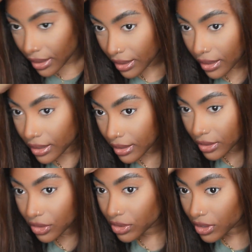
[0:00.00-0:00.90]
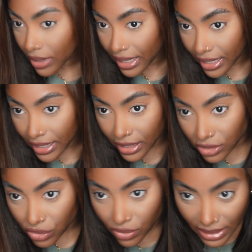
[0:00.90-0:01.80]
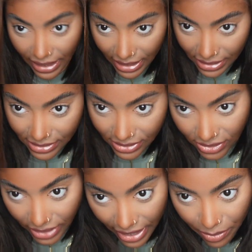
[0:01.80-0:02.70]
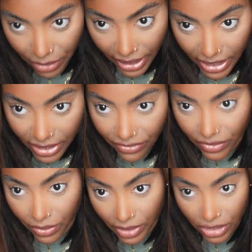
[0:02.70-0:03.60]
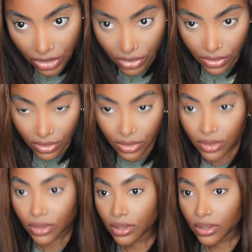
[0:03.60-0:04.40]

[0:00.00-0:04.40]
And you could go ahead and do a side part if you wish to.